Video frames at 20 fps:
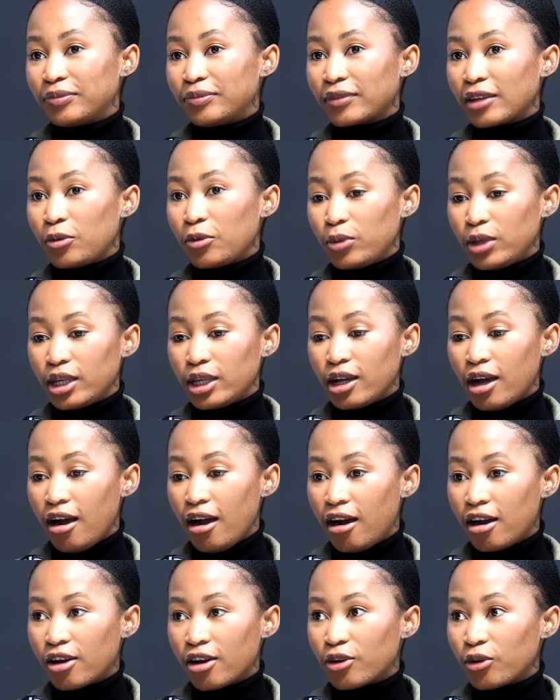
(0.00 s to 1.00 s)
We
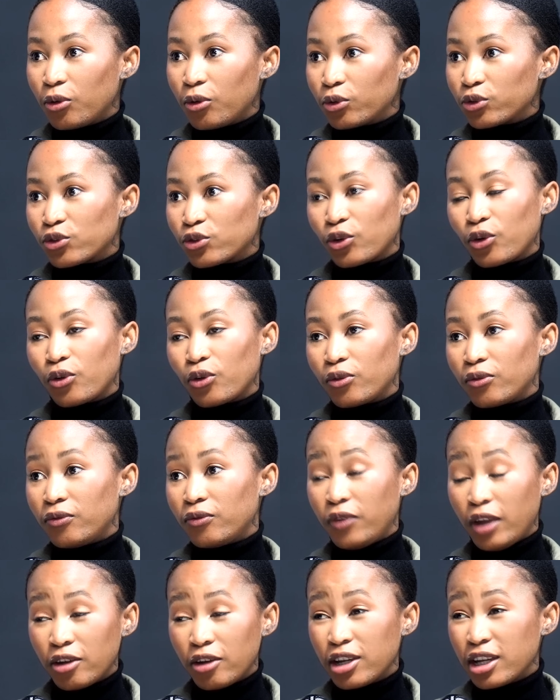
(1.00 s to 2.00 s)
are also
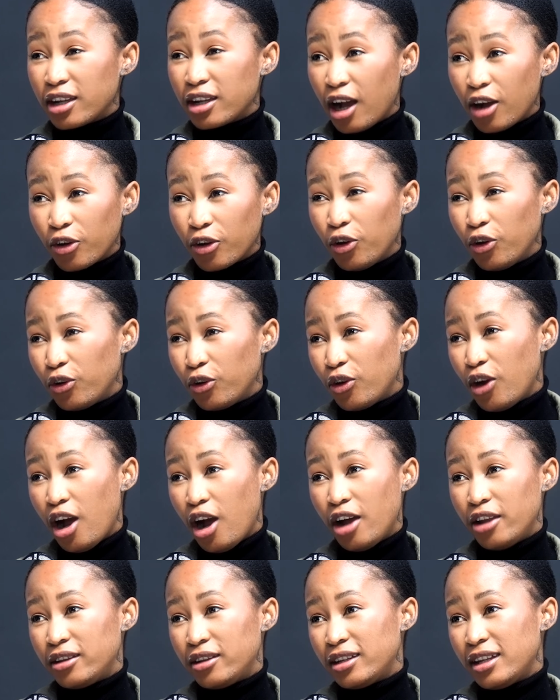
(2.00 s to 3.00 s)
very gung-ho
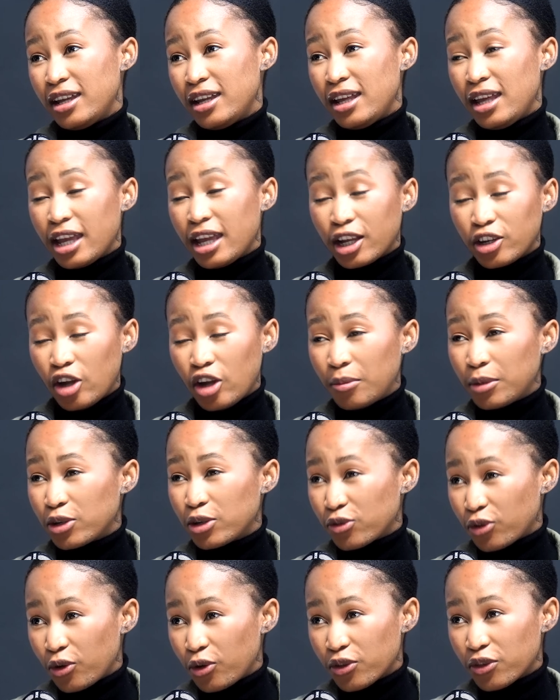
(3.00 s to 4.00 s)
on economic
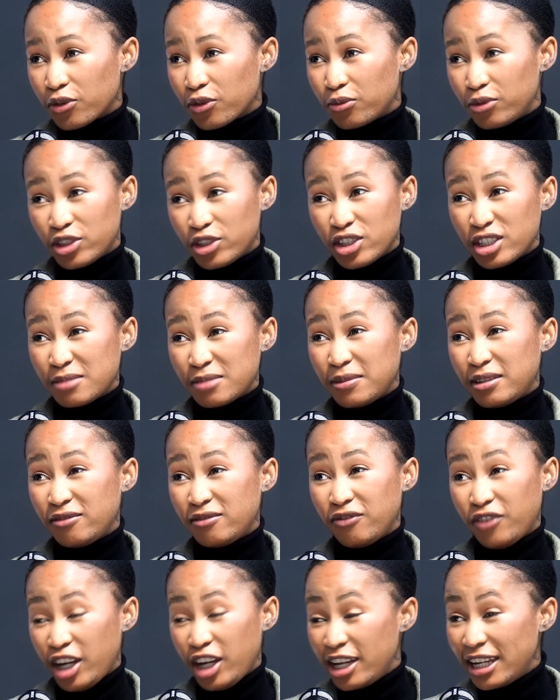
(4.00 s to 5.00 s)
growth, which has been
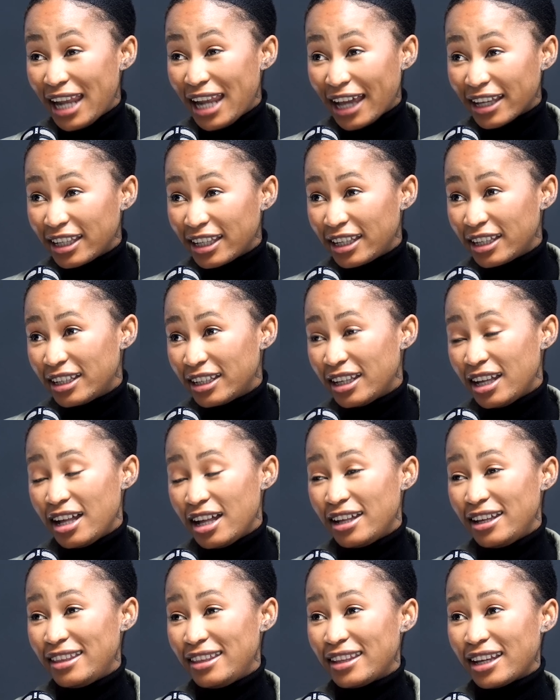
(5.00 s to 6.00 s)
very lacking
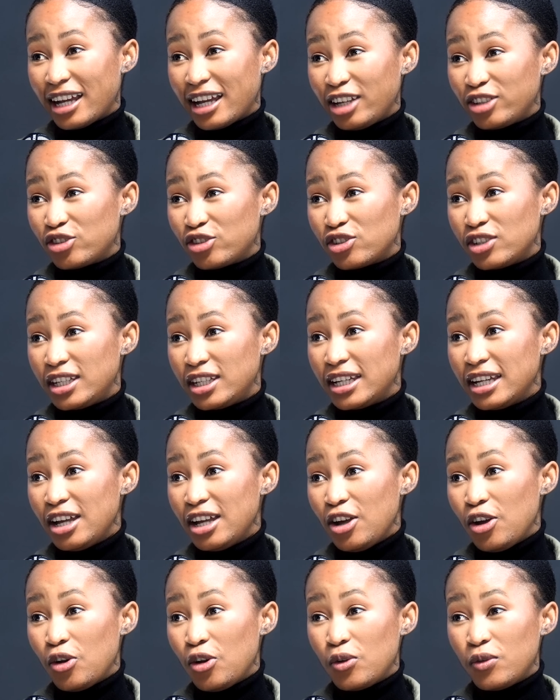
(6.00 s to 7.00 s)
in the country
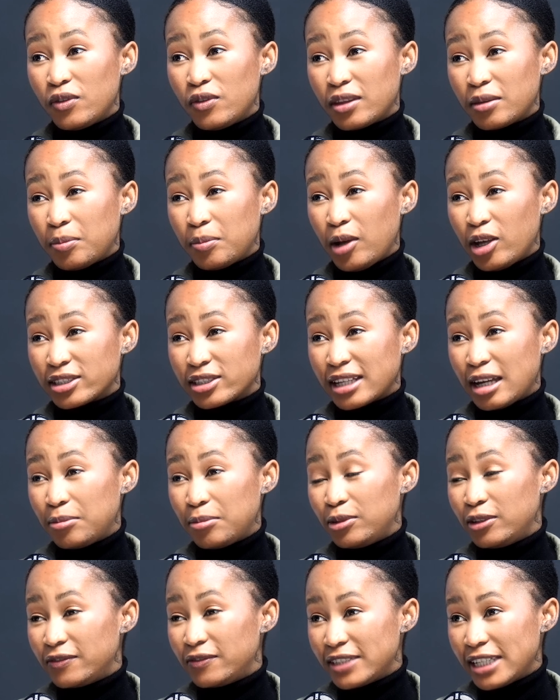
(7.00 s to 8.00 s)
over the past
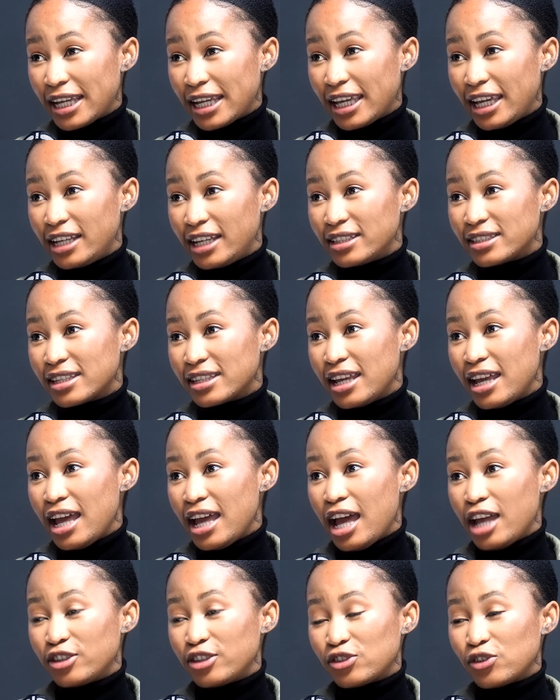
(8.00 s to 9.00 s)
couple of decades.
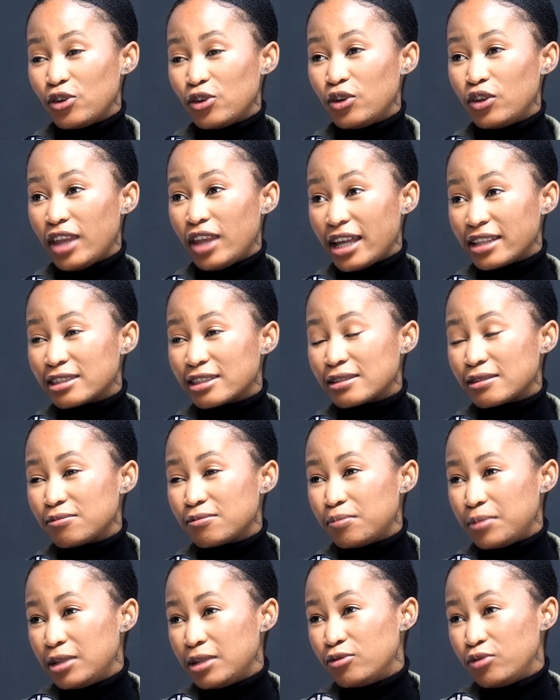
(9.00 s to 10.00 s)
And so that's
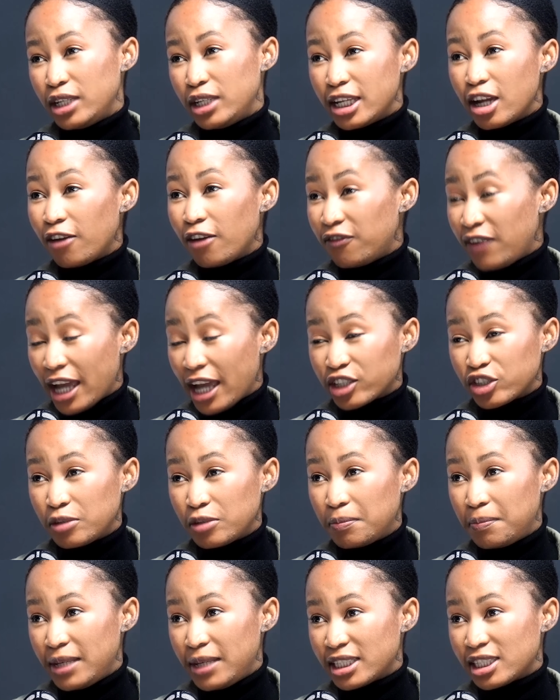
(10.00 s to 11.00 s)
been really our
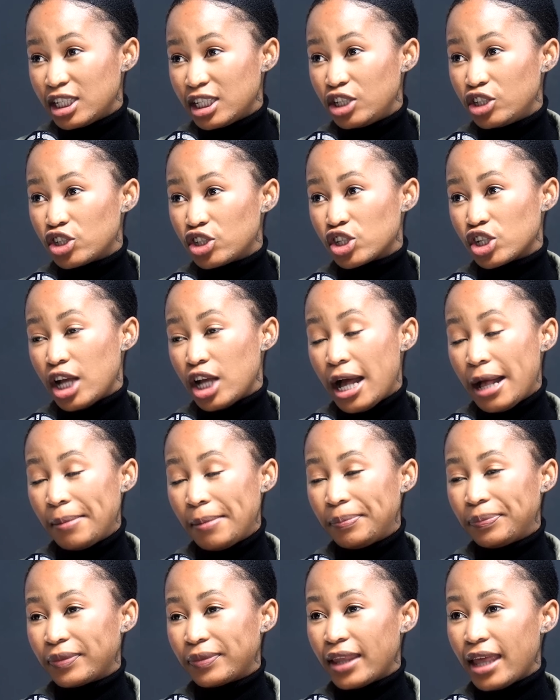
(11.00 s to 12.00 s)
flagship message
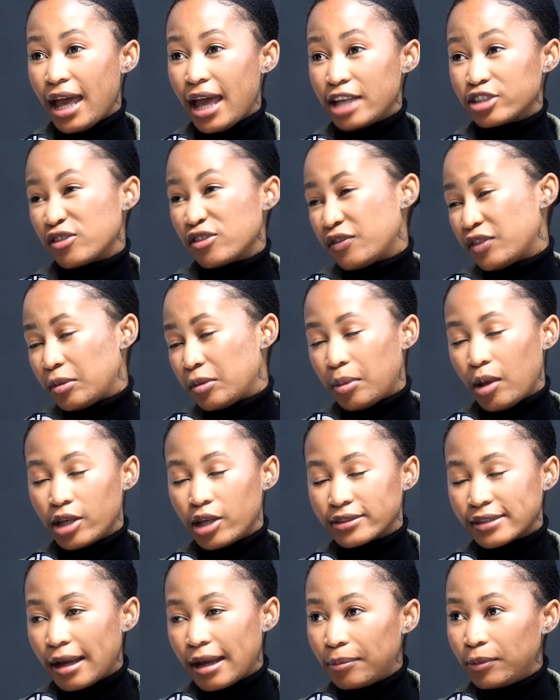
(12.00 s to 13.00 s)
as of the
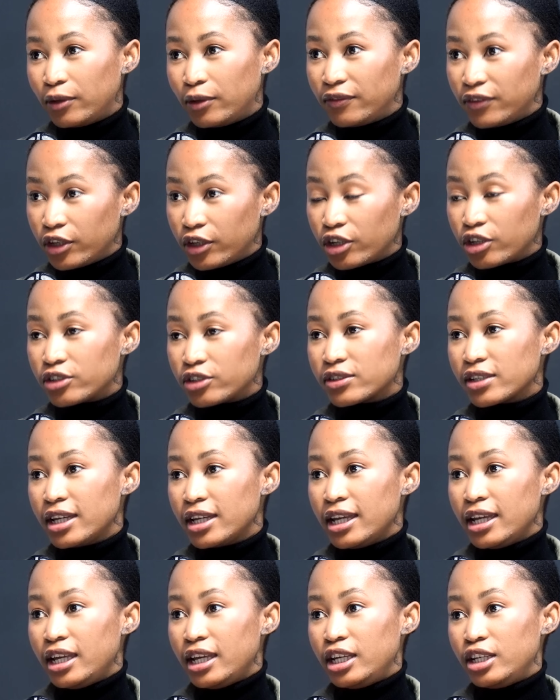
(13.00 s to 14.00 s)
past couple of years,
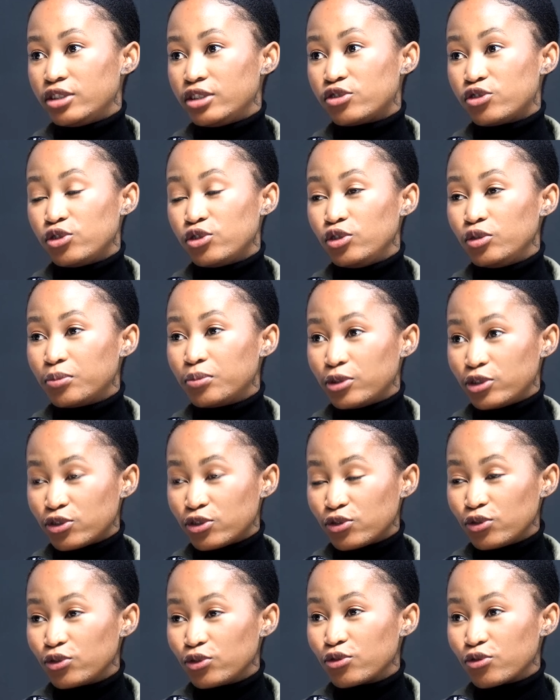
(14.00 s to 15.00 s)
is to
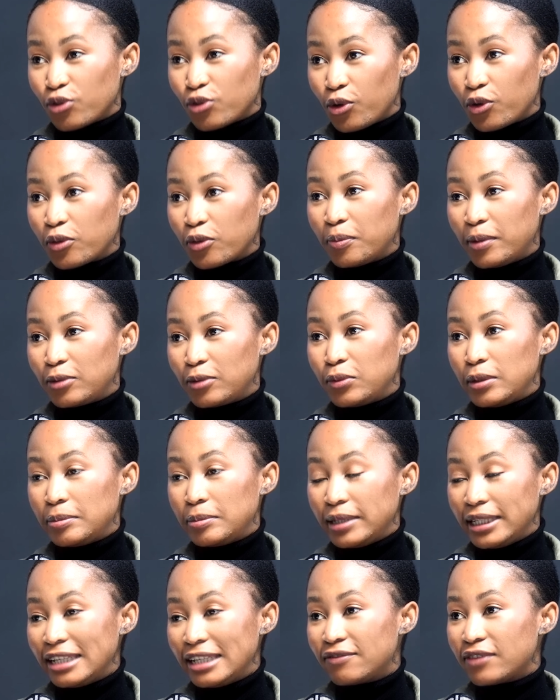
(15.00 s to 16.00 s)
pursue growth, but we
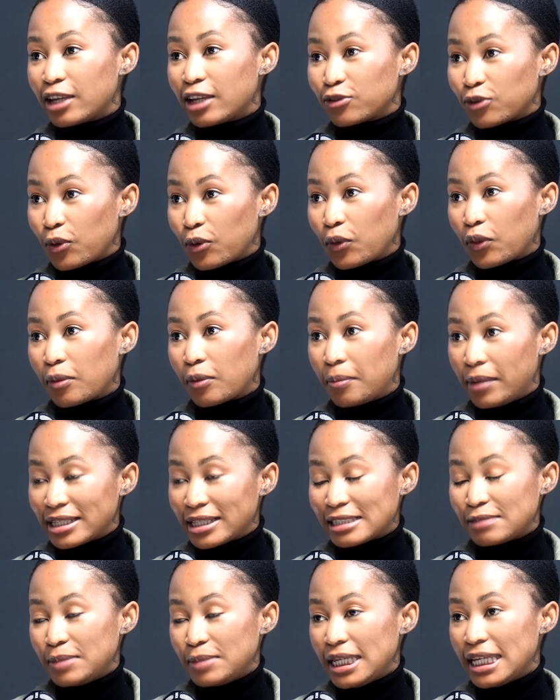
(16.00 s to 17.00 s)
believe that growth
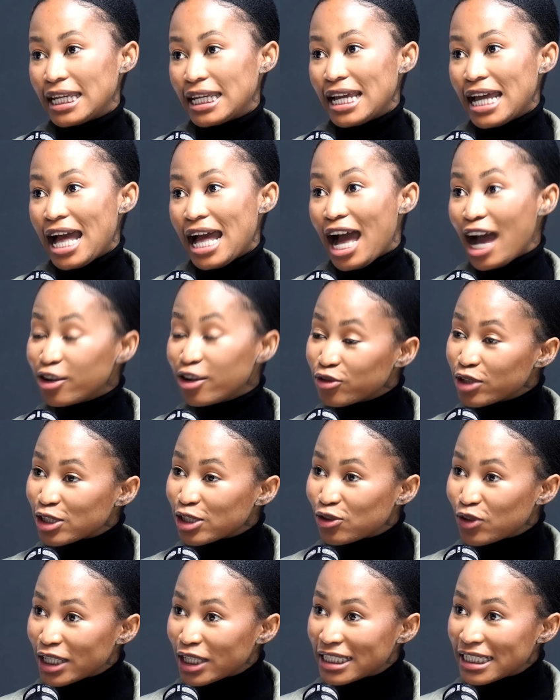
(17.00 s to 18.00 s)
must be
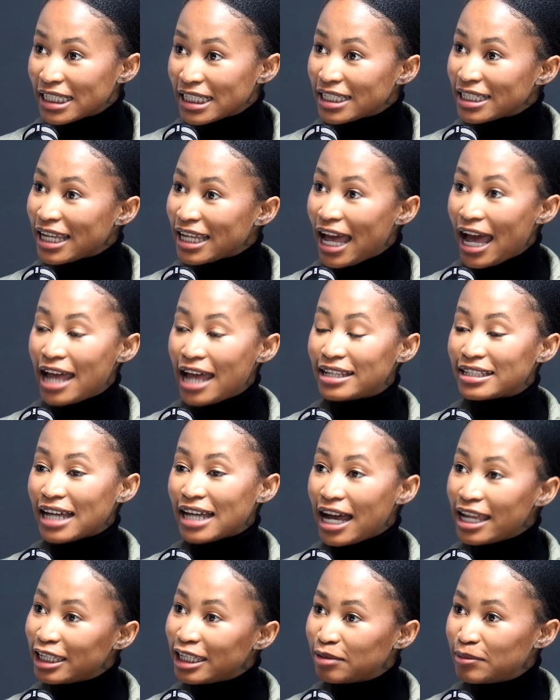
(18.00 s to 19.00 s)
unrestricted and
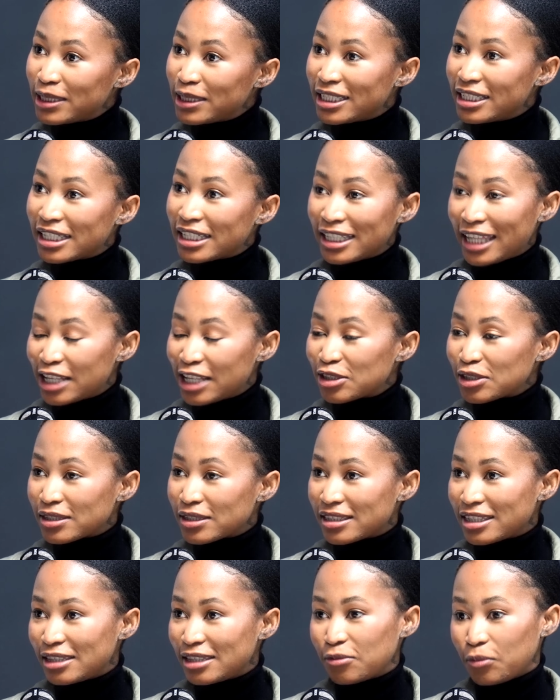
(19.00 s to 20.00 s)
unlimited. And
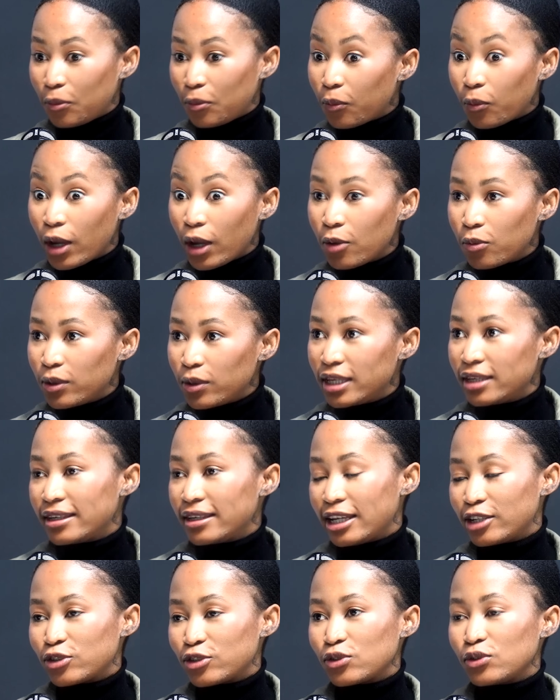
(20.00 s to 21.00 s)
that's where we
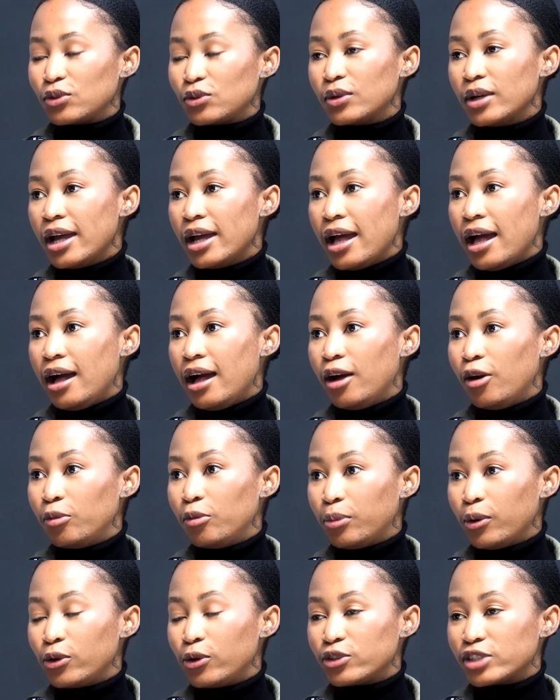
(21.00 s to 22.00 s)
get to
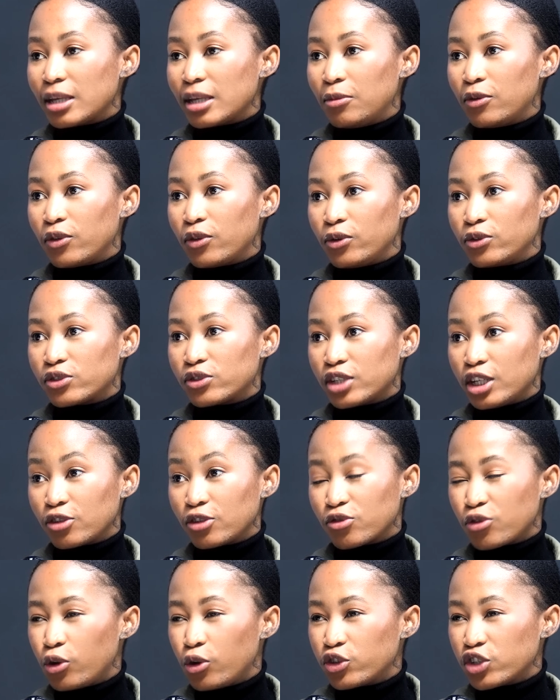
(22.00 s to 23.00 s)
oppose some of those
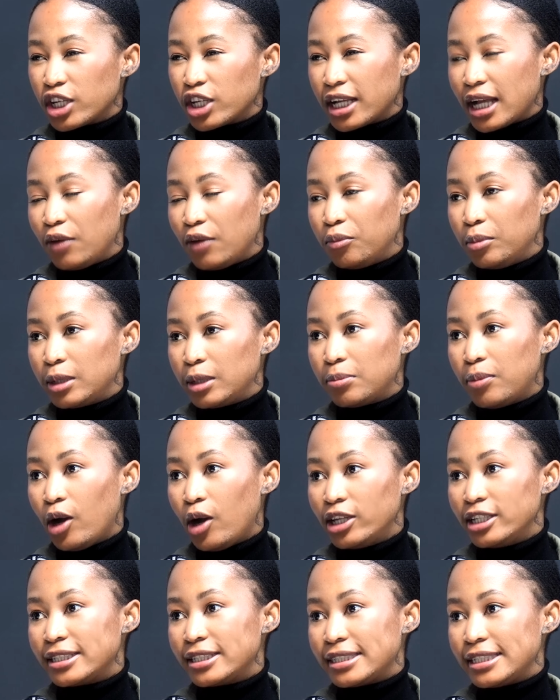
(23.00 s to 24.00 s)
encroaching government
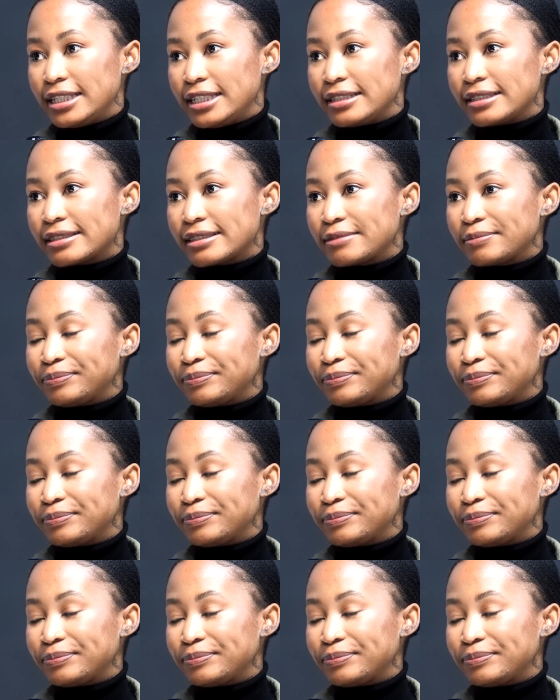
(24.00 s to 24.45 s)
policies.